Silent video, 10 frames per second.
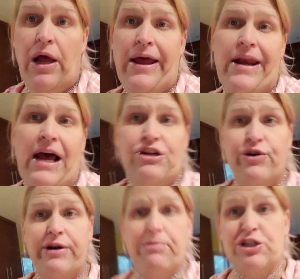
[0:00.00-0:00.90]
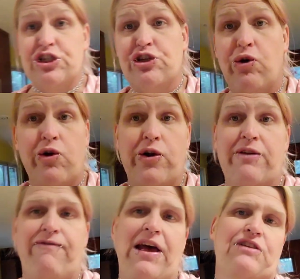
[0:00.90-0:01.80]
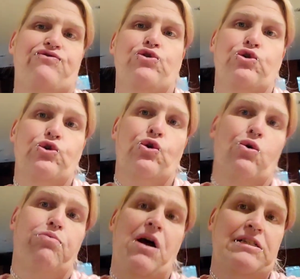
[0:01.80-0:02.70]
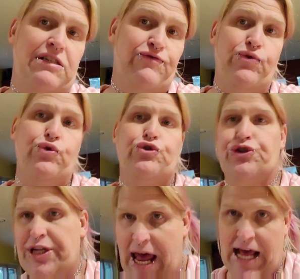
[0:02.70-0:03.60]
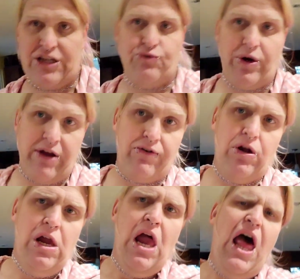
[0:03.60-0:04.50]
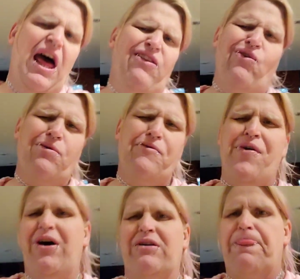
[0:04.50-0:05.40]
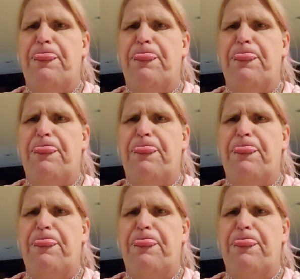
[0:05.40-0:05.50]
And not drinking a bunch of soda or eating fast food or processed foods or snacks or whatever. And don't get me wrong,